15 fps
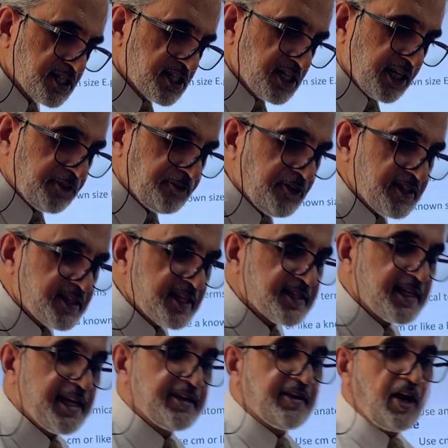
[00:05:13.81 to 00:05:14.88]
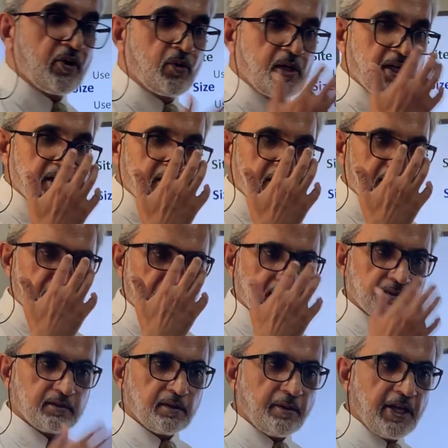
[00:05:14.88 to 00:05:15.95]
Surface is irregular.
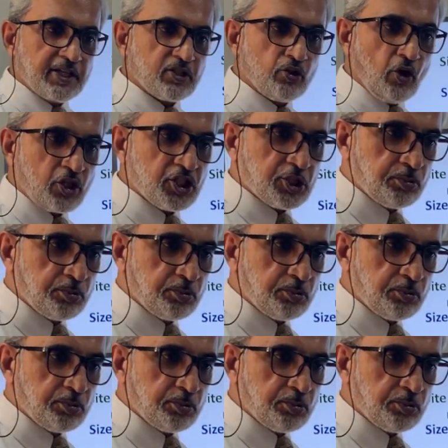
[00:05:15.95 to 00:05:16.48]
It's not